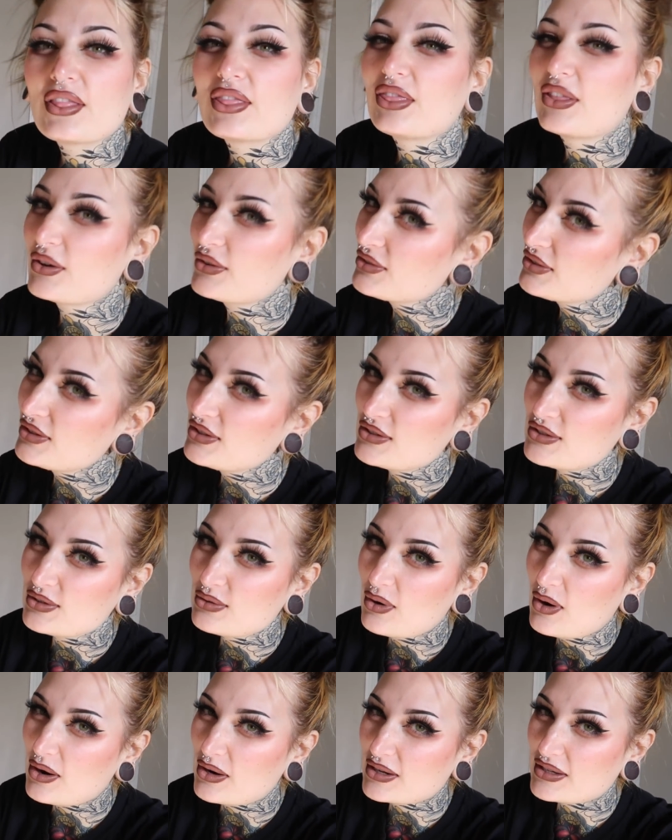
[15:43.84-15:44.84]
those are the
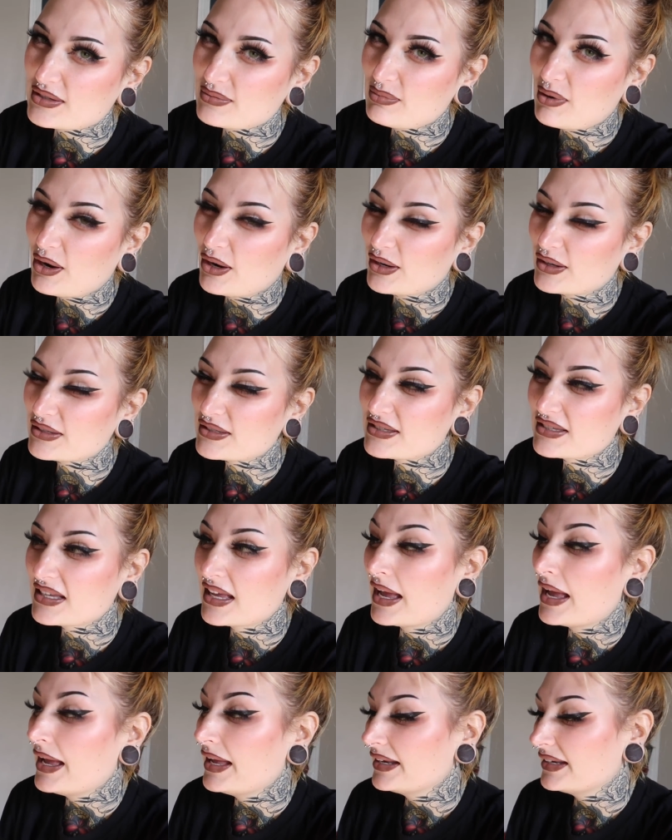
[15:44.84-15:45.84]
two hardest parts.
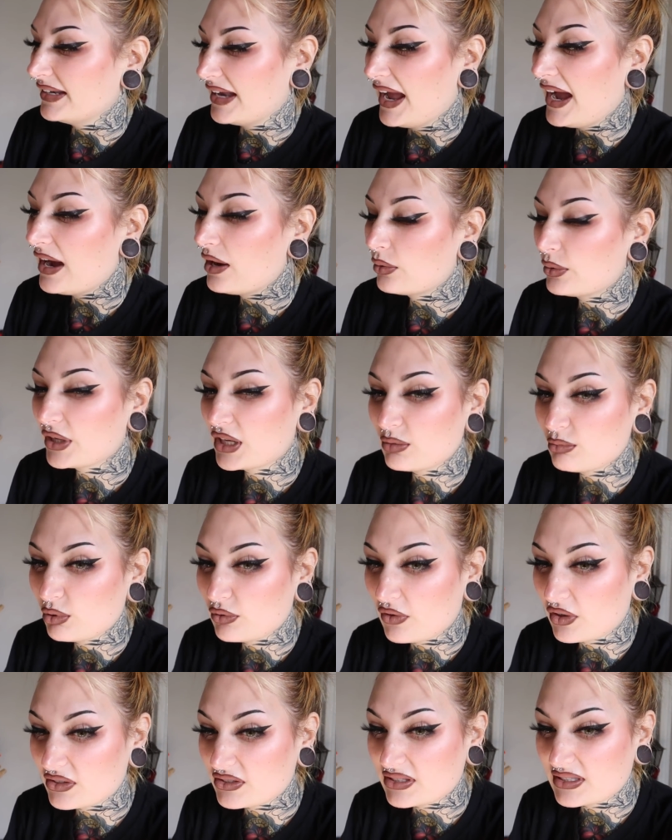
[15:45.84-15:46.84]
Now we can
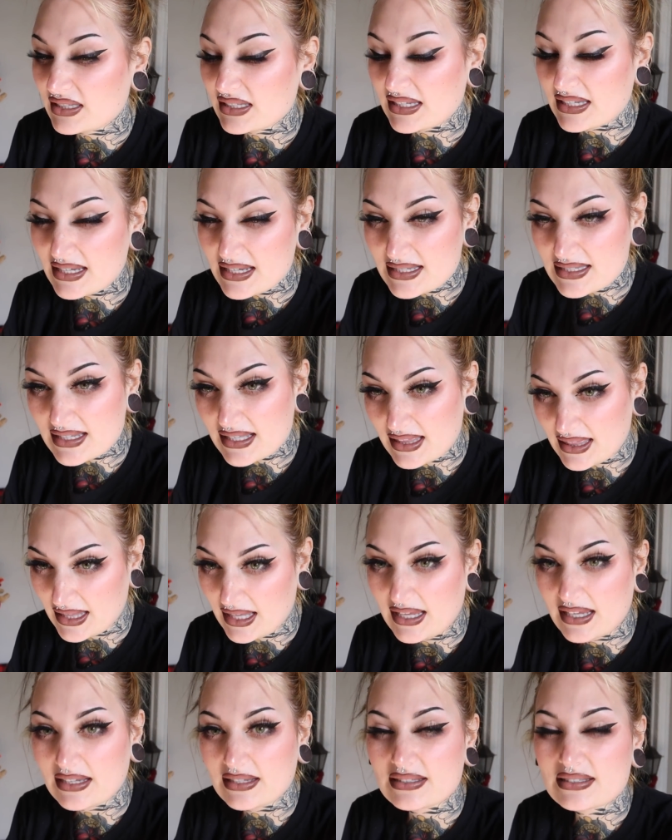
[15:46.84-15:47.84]
move on to the easy
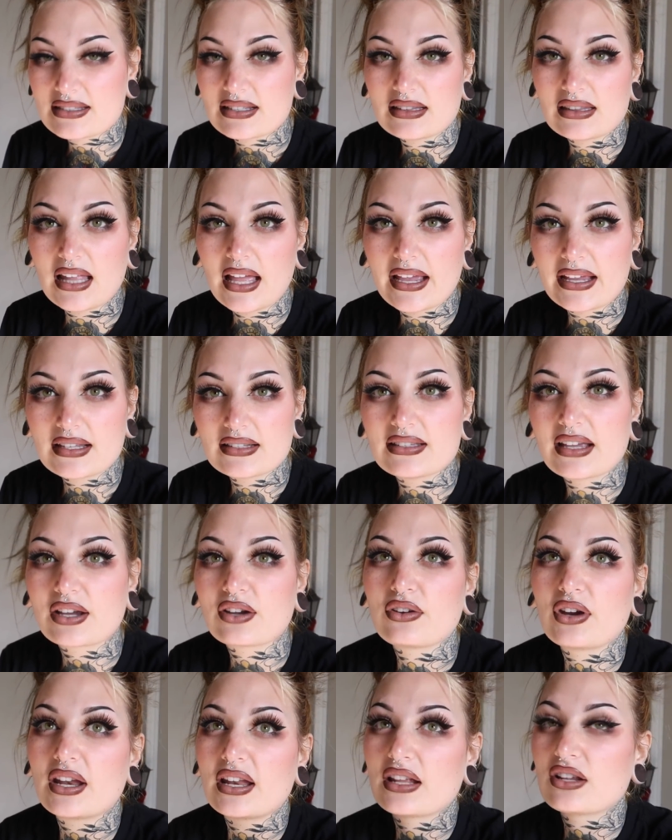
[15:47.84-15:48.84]
things like
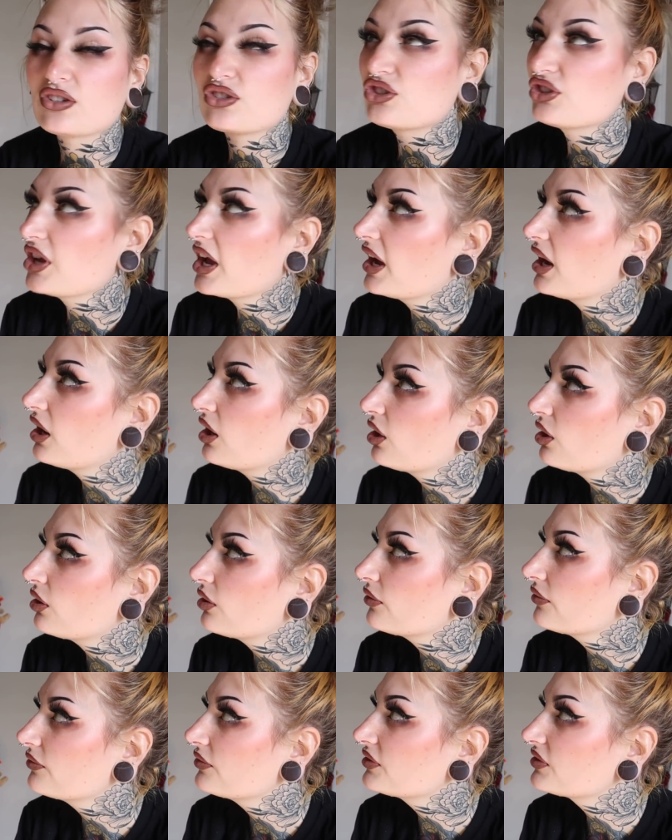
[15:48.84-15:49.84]
decorating
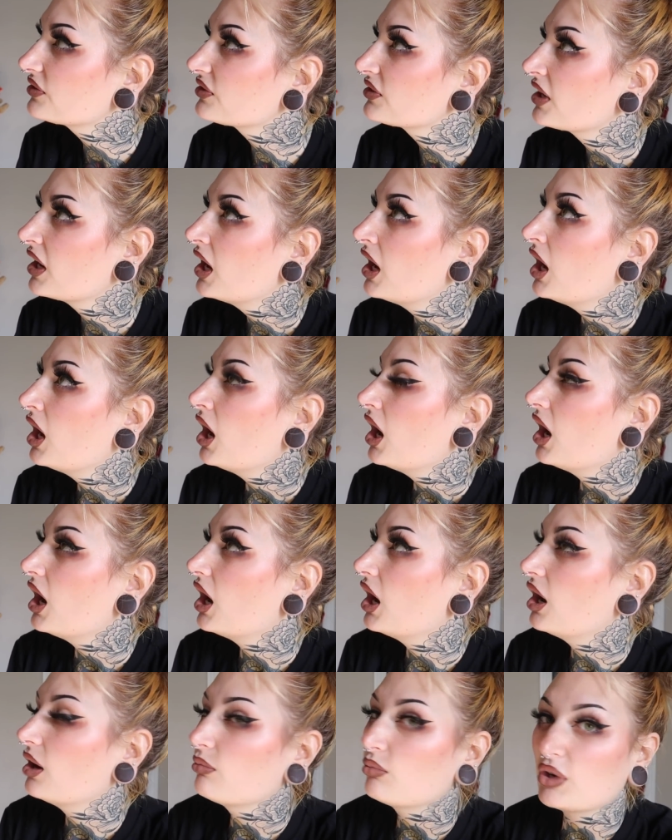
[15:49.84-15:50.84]
shelves.
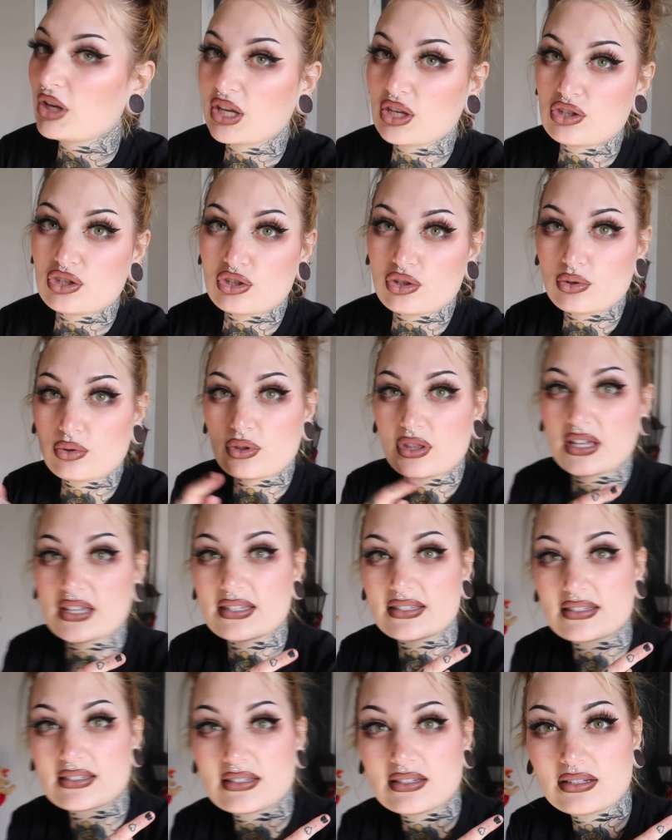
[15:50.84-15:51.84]
We can do
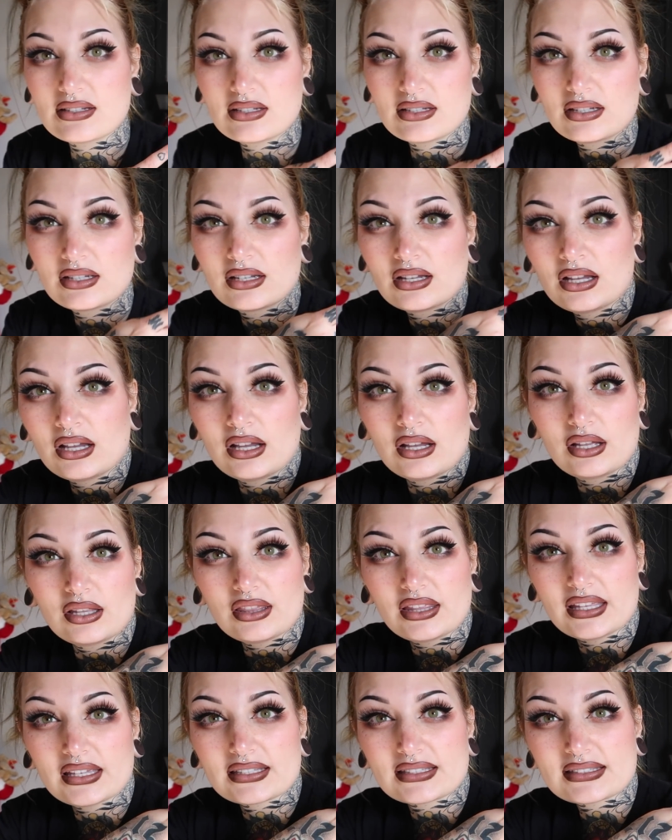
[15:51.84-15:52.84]
this
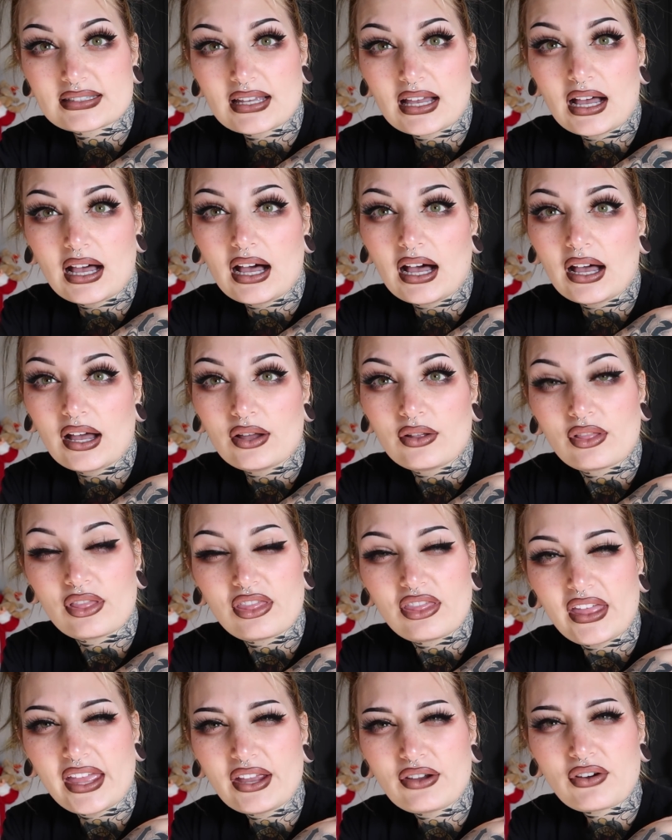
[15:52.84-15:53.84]

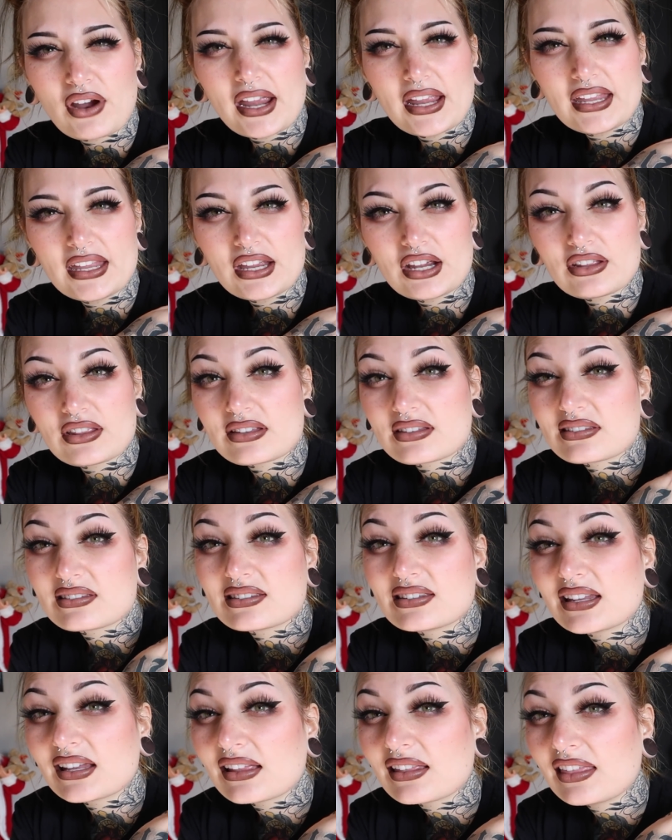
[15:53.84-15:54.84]
thing right here, this
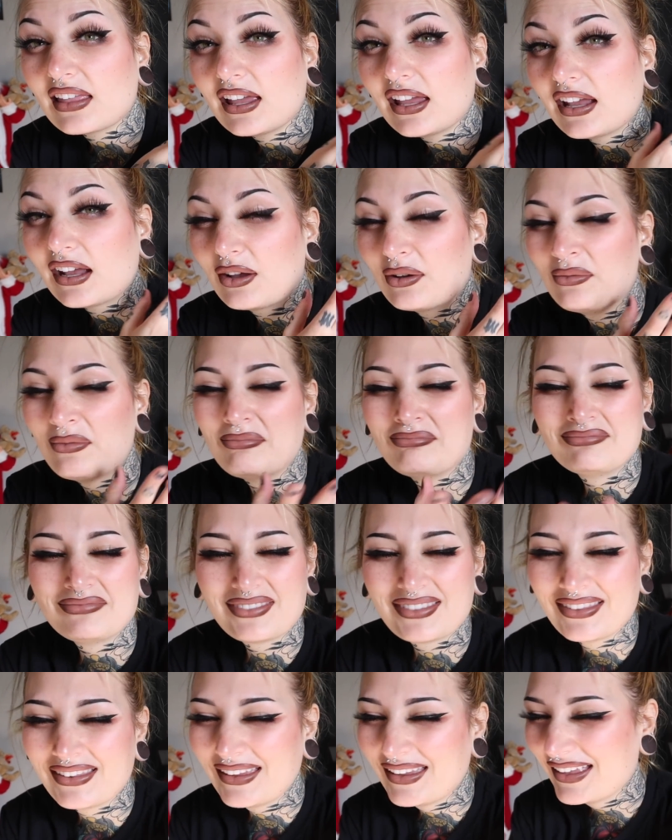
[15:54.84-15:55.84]
stick thing.
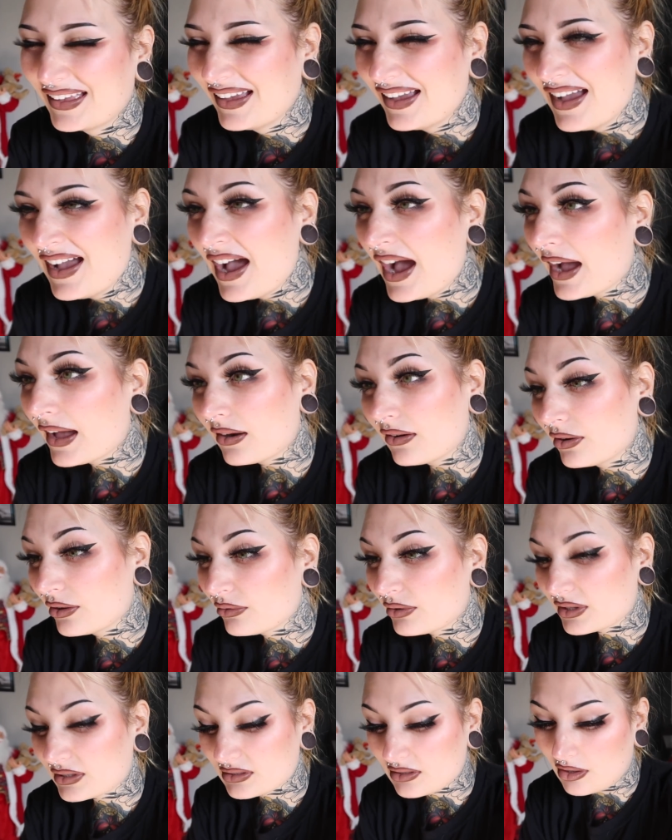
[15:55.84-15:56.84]
I don't know
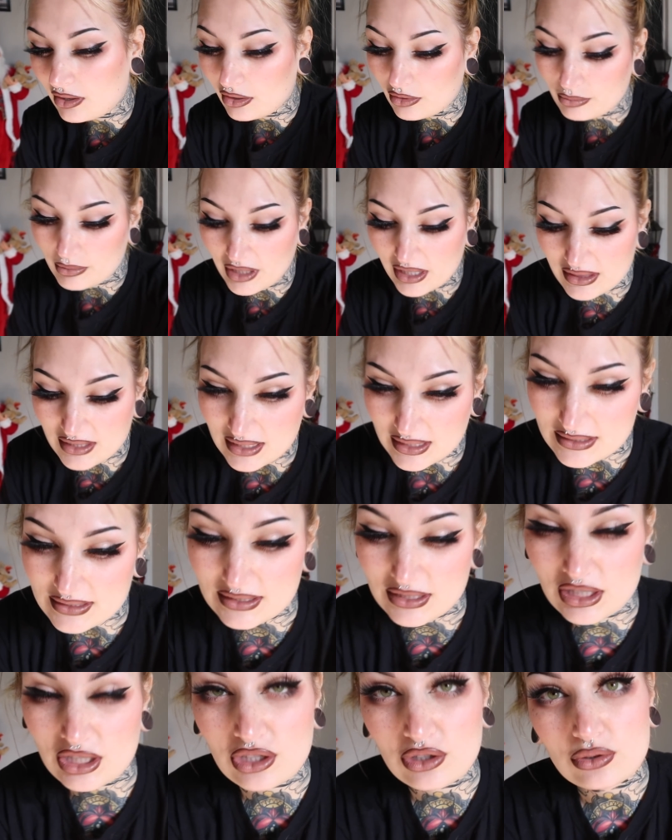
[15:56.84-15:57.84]
what it's called, but I think
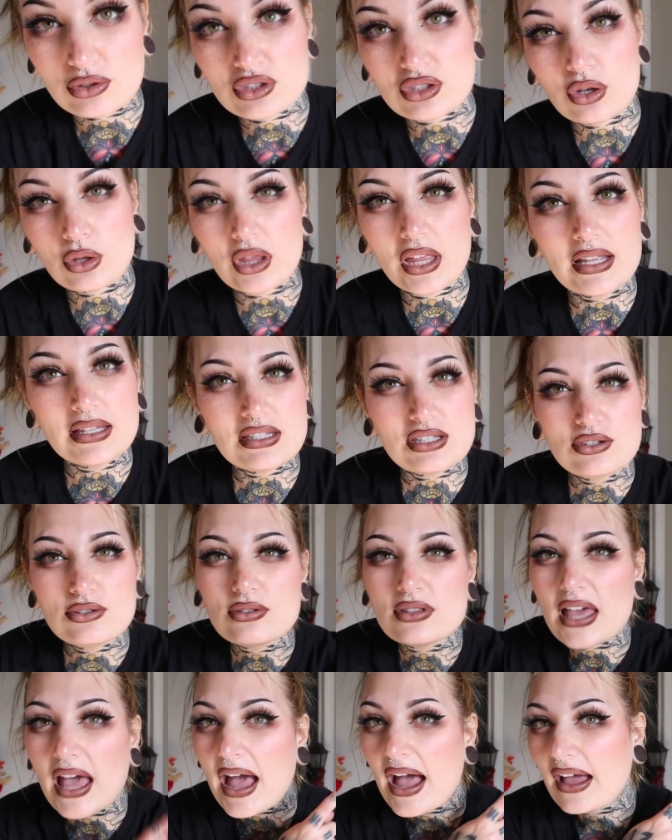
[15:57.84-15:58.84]
it's cute. So let's
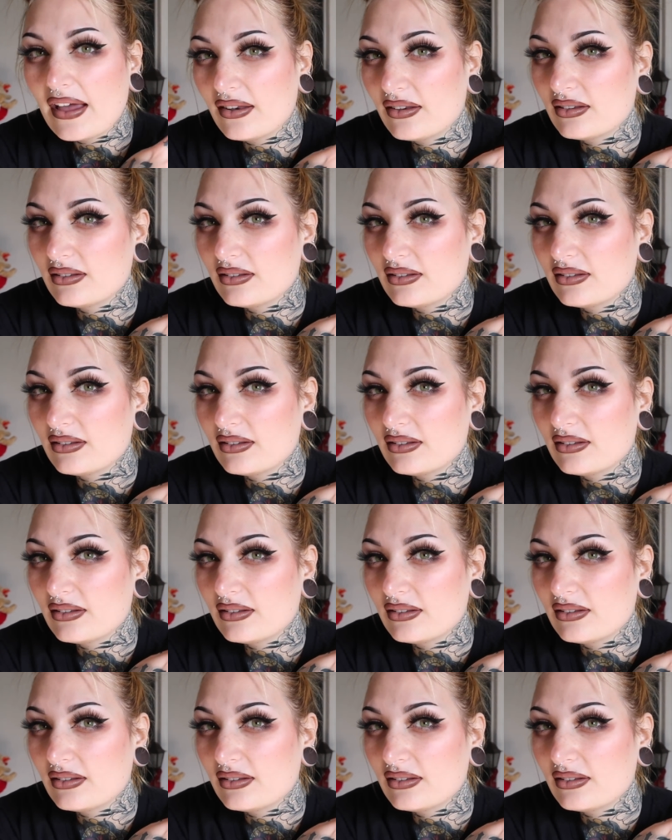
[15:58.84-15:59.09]
do that